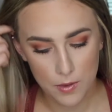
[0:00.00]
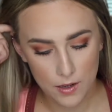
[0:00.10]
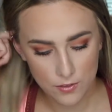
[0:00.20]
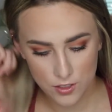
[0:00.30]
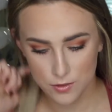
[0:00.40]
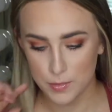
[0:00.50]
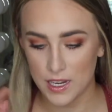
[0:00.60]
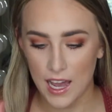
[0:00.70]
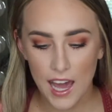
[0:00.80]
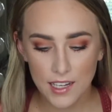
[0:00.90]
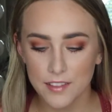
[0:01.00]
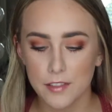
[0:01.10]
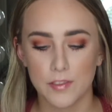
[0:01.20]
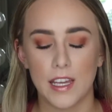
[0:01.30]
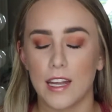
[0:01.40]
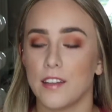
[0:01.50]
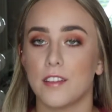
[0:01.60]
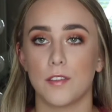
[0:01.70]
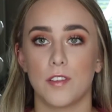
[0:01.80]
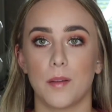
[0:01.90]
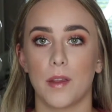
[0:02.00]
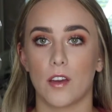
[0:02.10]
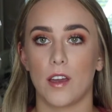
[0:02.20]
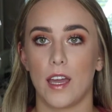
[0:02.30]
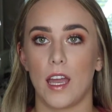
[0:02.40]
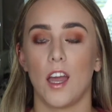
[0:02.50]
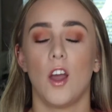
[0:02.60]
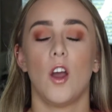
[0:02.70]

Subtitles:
but I've just been adding stuff and I'm like, okay,